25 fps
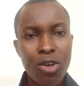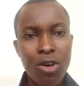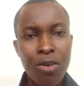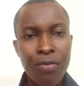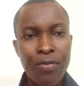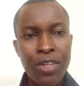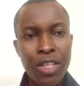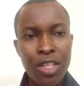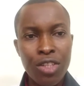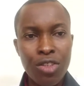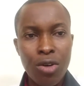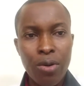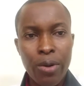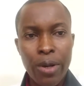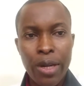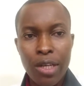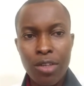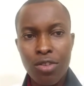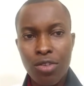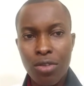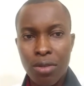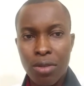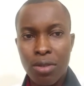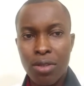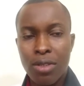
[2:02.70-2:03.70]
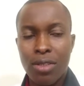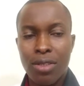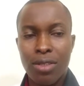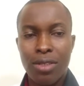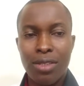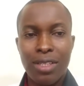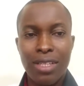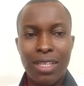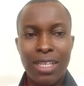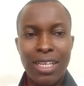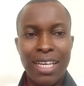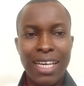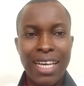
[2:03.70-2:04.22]
of these connections
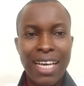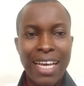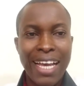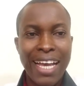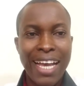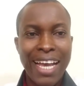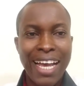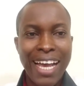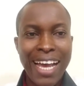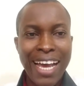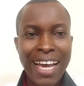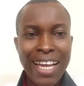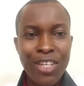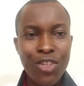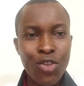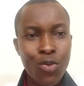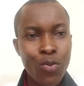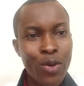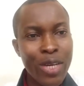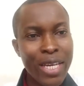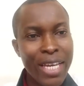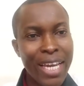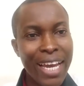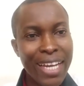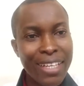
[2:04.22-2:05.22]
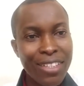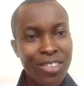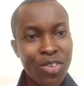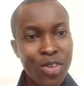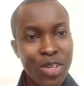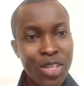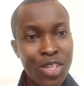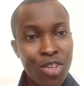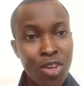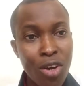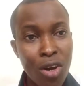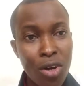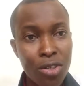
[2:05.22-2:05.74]
and you will get
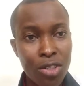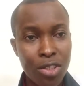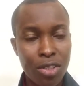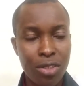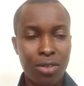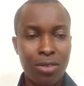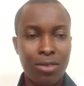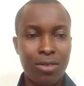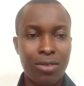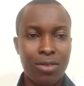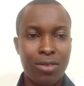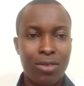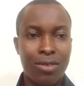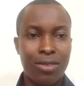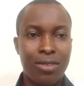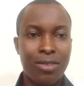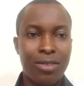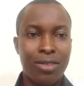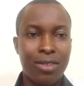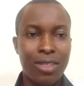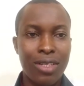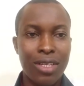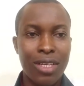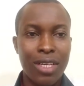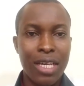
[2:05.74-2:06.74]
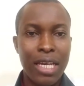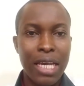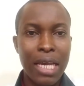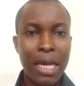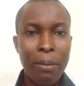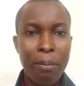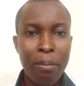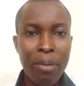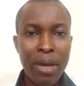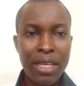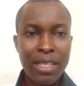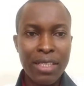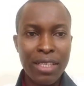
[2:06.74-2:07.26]
results.
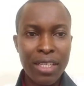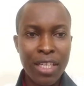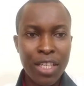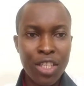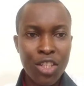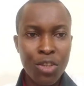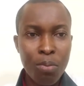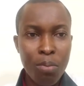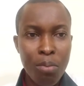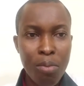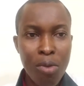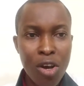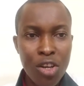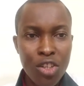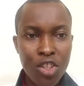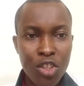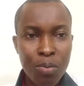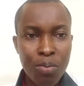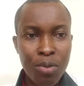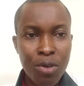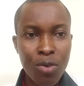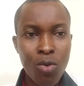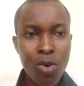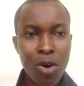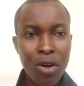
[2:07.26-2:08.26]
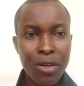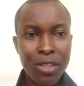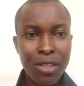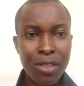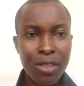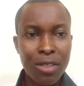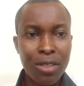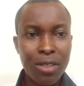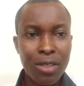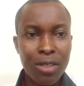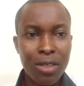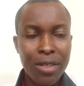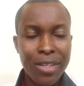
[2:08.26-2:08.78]
But it must be what?
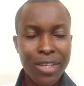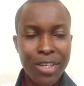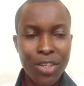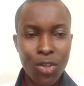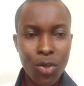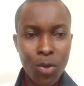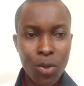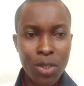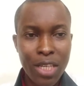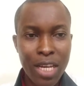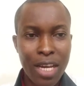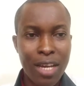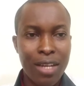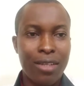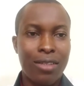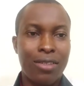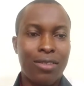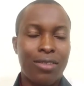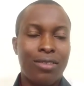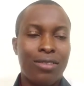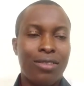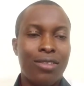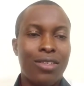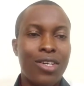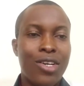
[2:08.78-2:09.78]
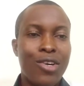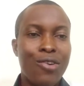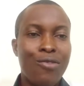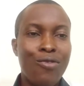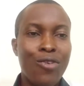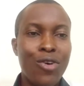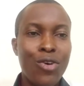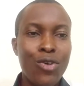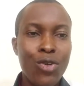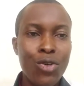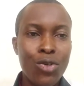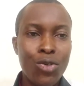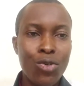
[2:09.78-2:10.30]
Total.
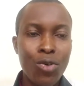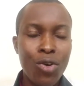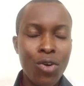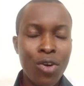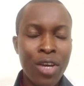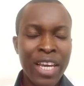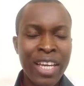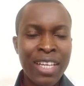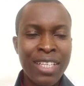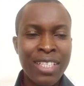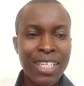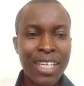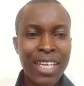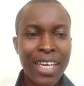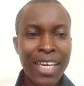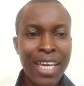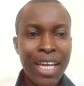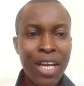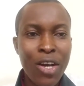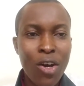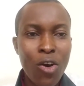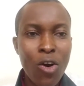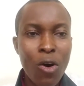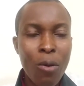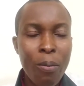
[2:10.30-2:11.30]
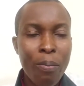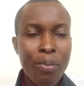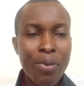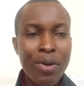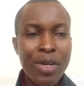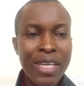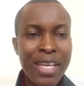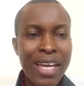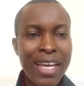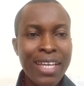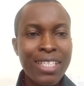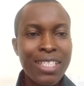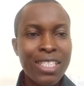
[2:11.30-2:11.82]
For you to get a
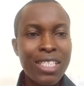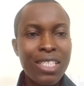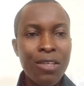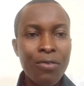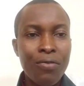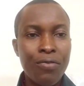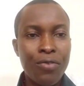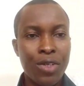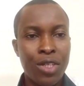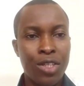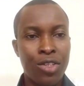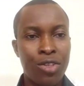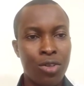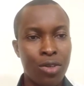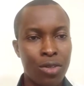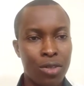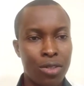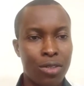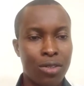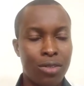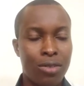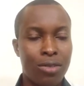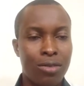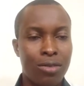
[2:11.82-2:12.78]
comprehensive result.